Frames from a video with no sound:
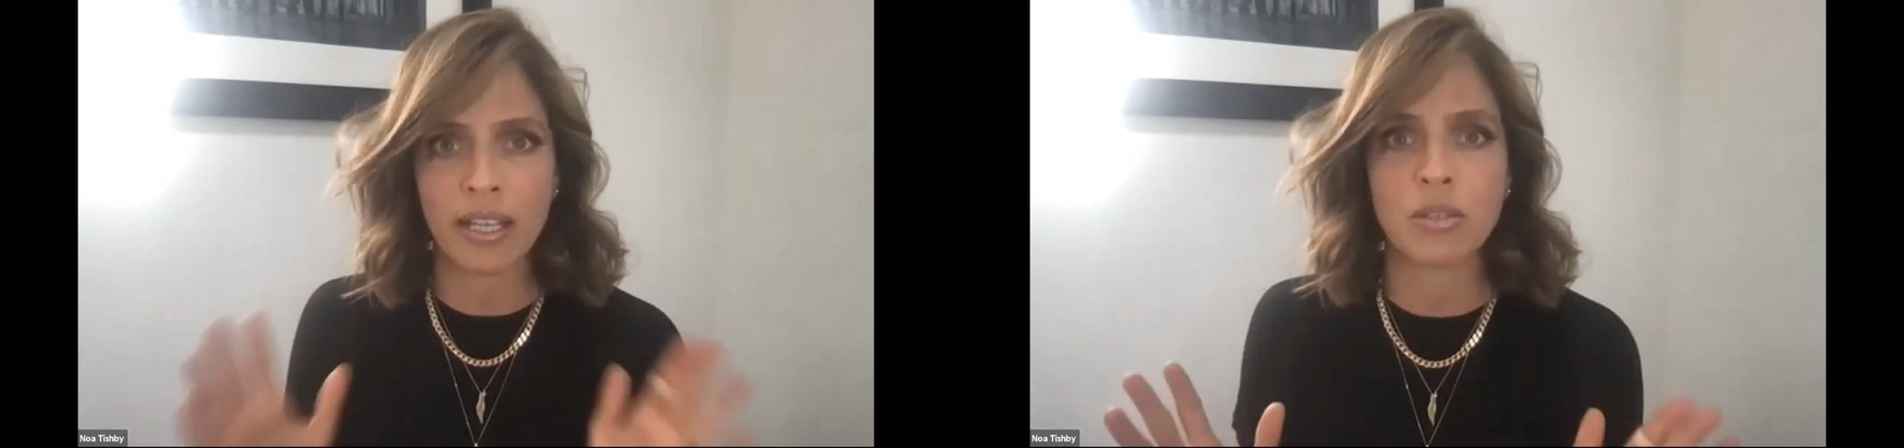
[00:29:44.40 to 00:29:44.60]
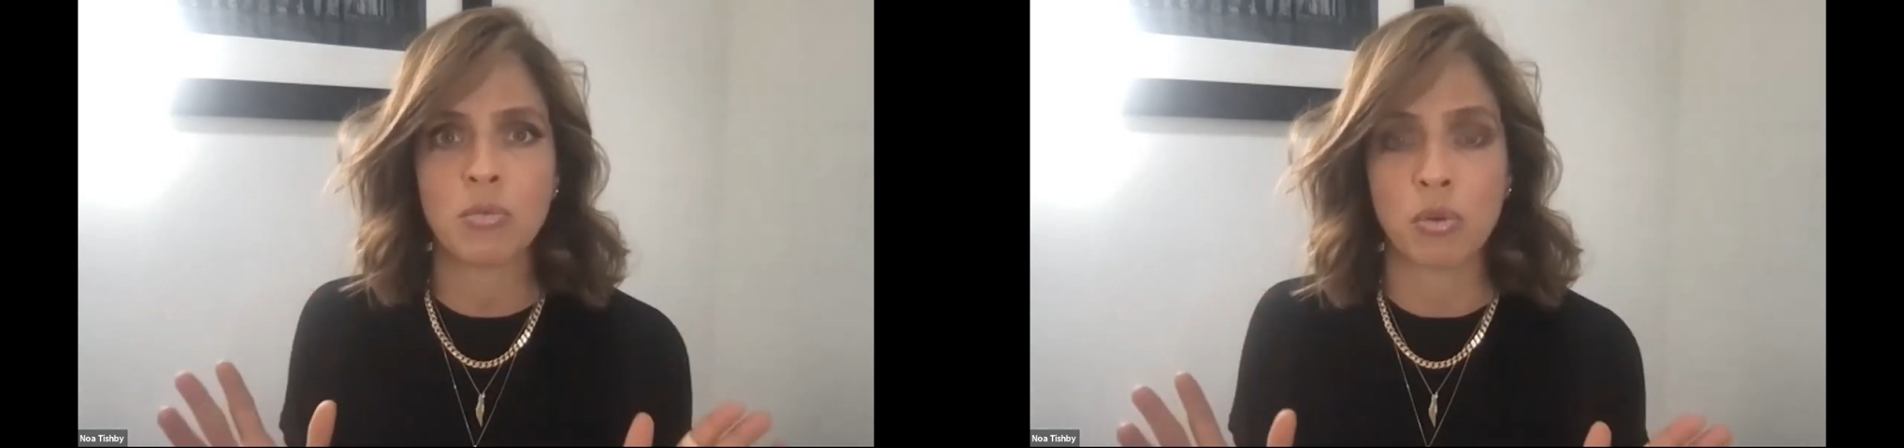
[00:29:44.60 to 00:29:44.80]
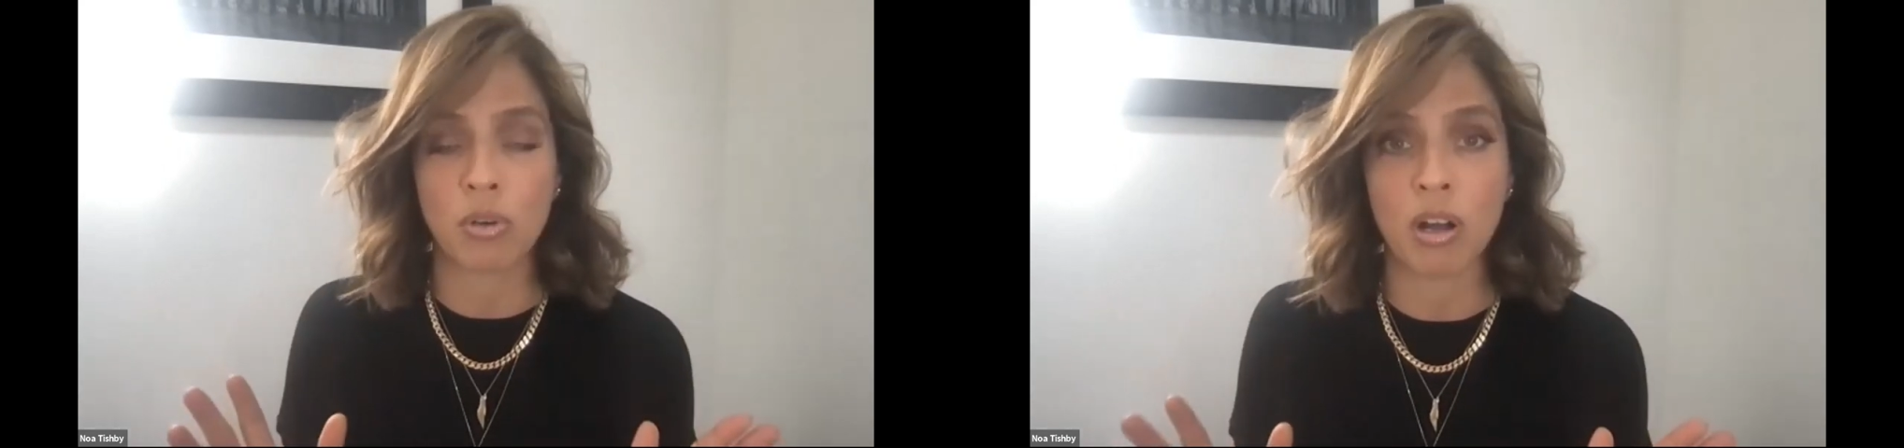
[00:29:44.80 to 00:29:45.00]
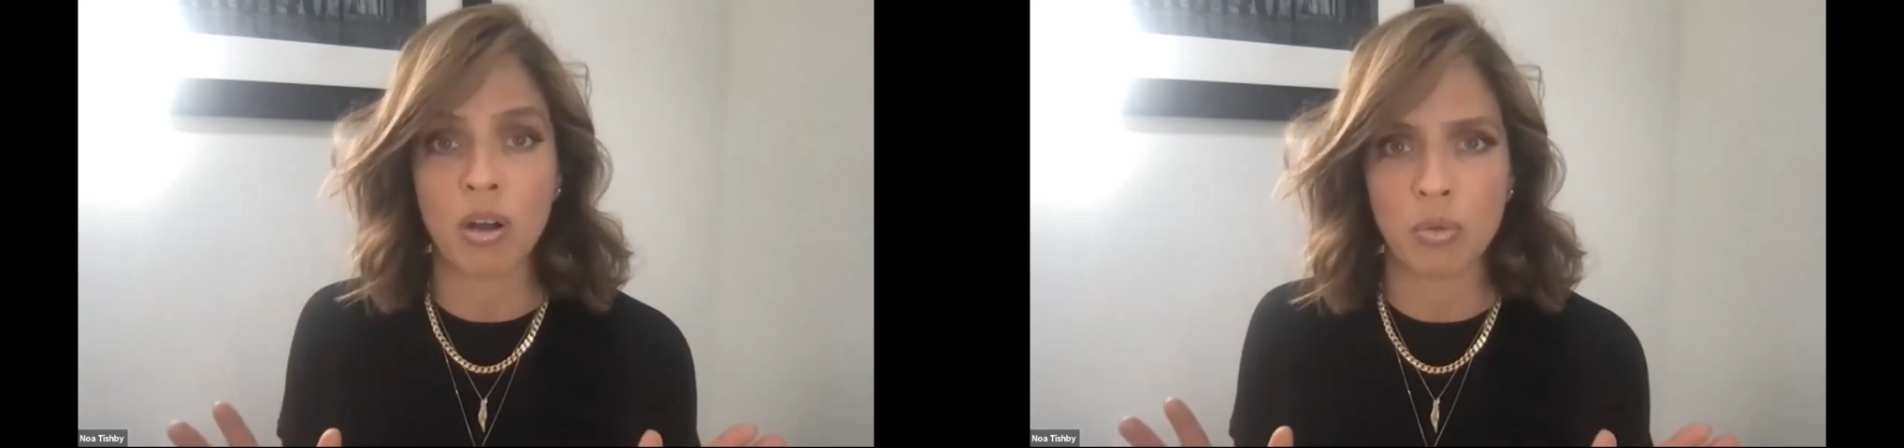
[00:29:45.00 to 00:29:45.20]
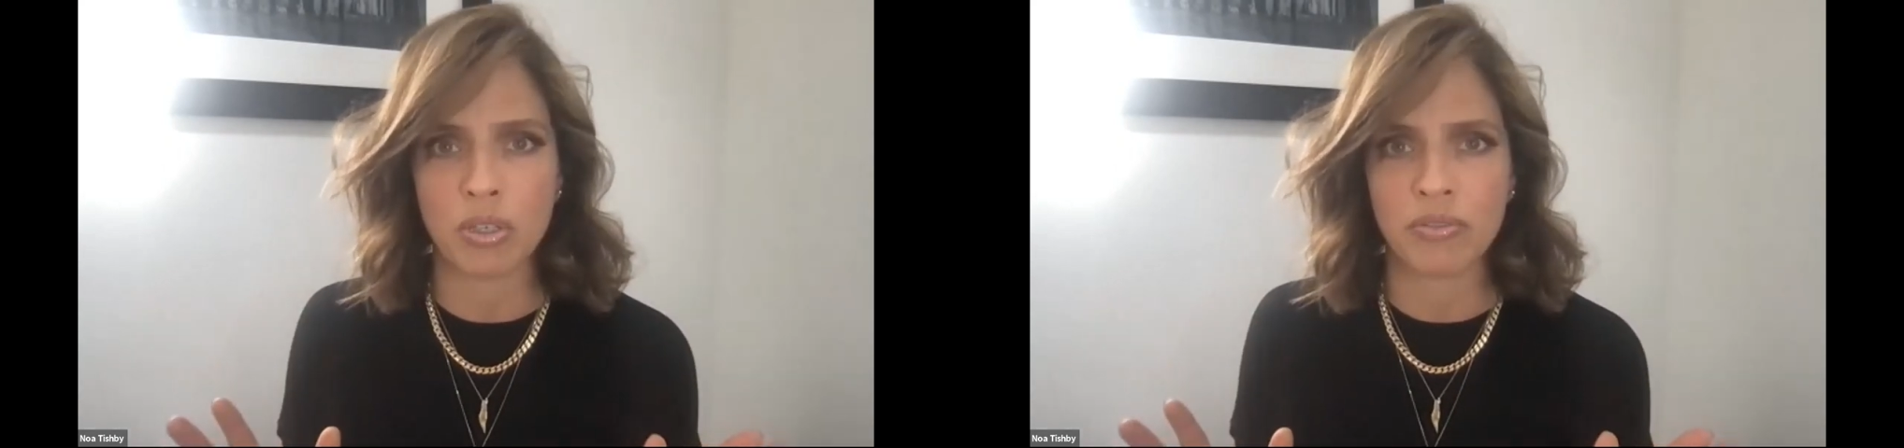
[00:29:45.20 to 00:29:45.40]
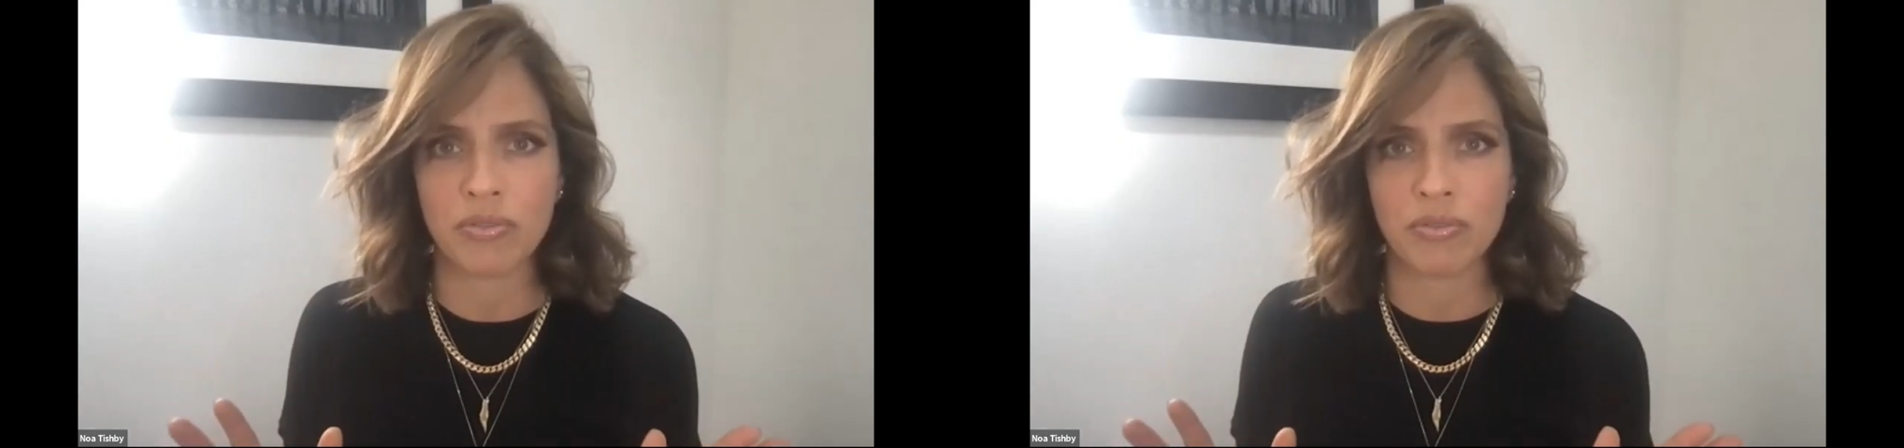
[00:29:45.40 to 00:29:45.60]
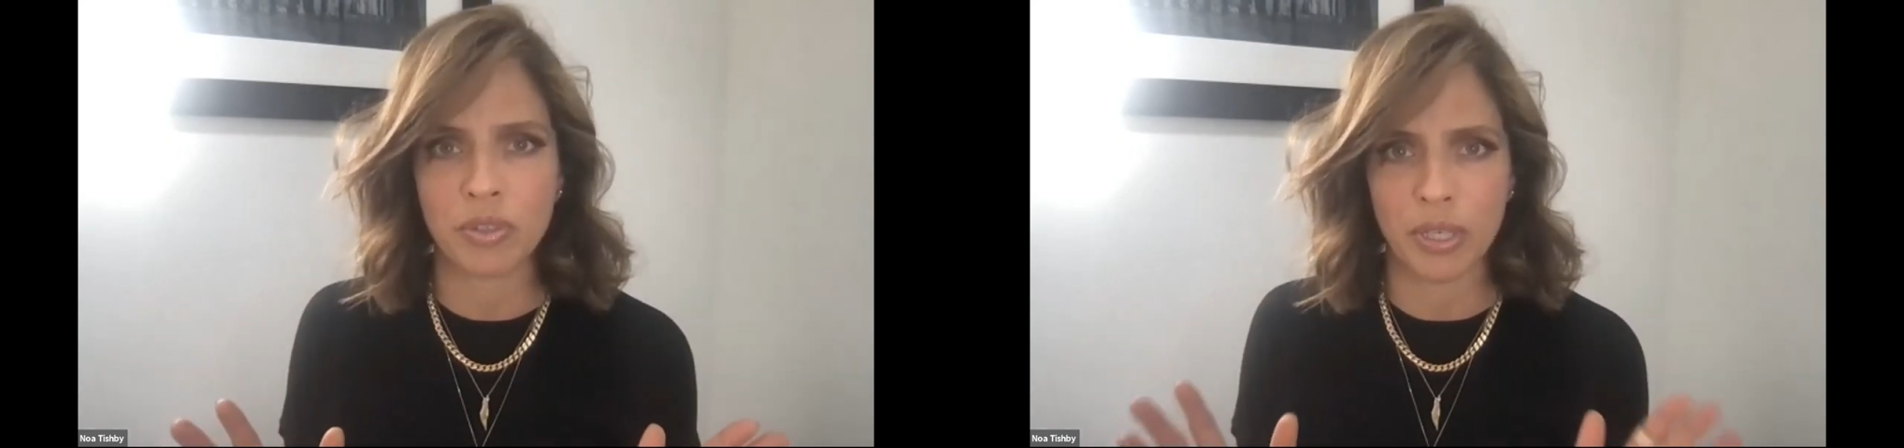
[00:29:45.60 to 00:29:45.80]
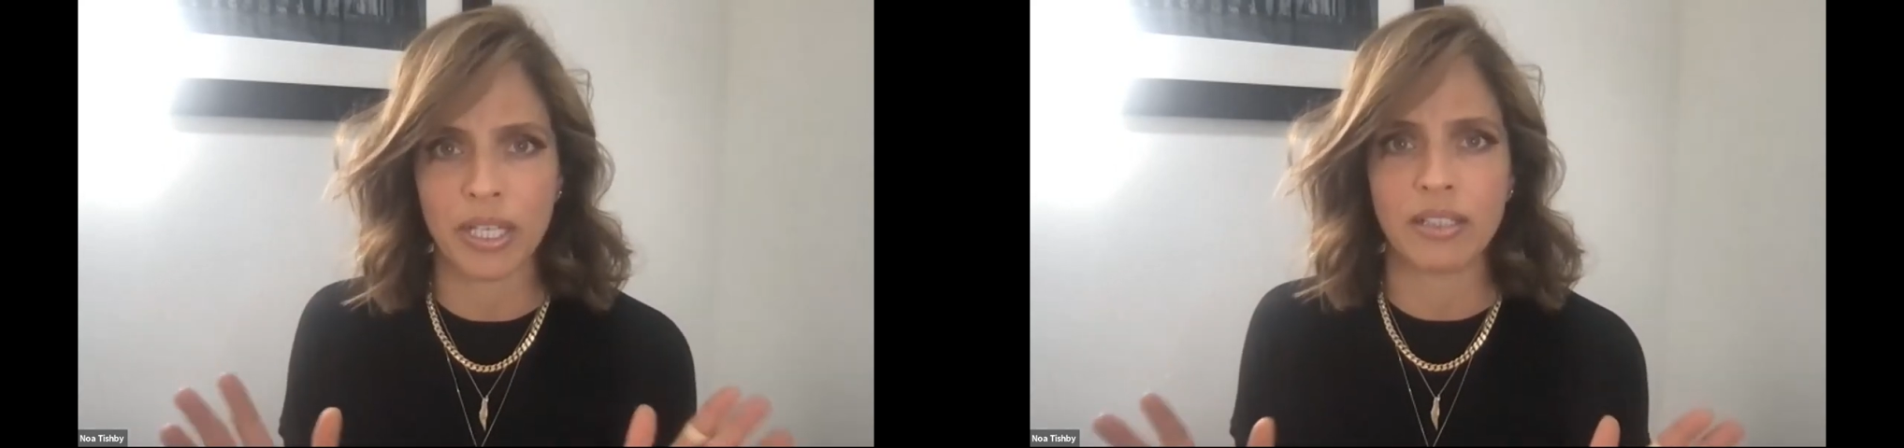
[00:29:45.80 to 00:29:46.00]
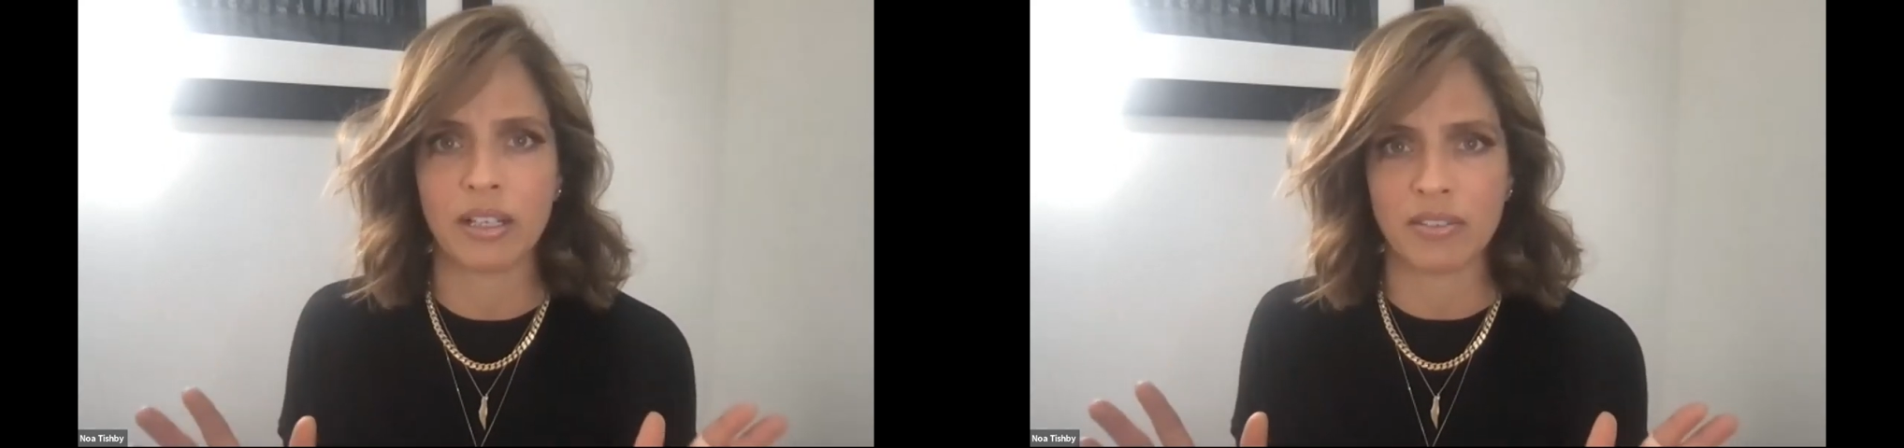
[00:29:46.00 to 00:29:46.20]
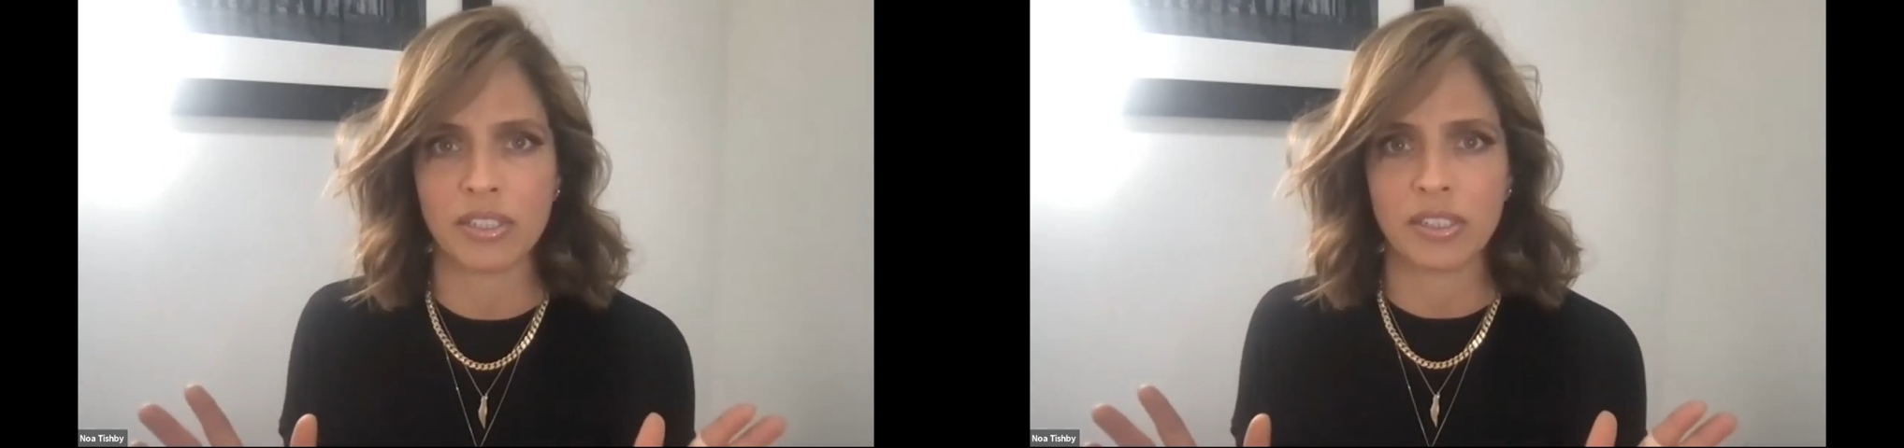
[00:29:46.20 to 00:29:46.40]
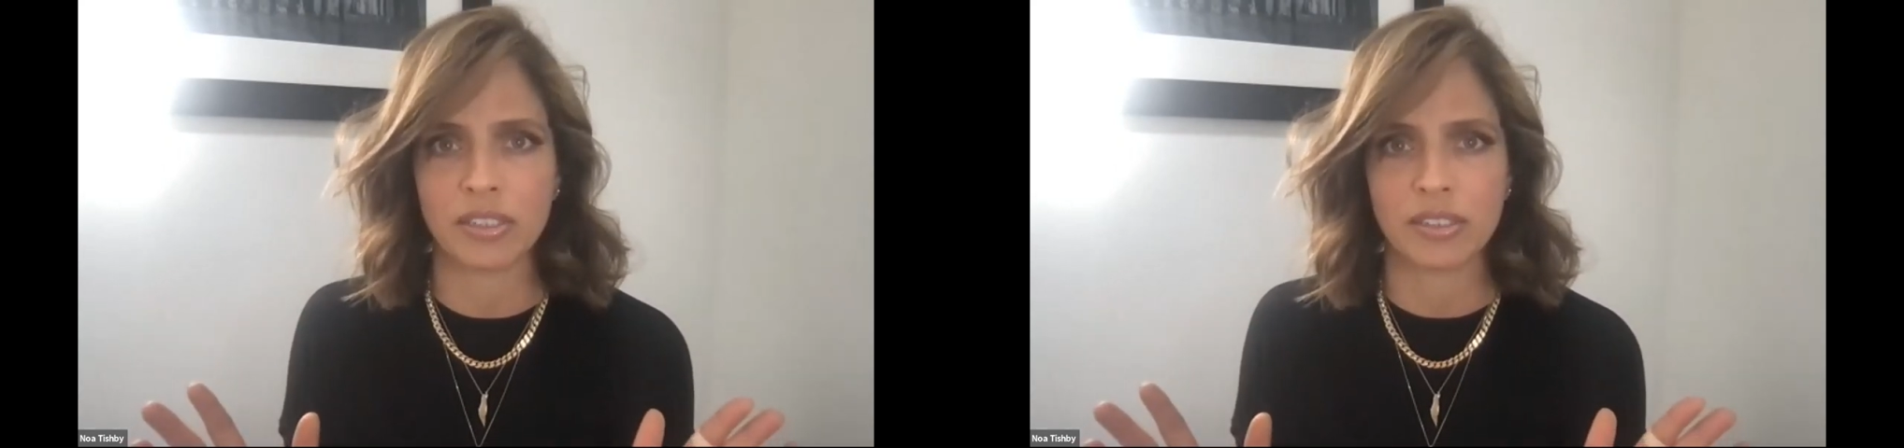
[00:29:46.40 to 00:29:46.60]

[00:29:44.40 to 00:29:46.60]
Andy Warhol would have created the cover.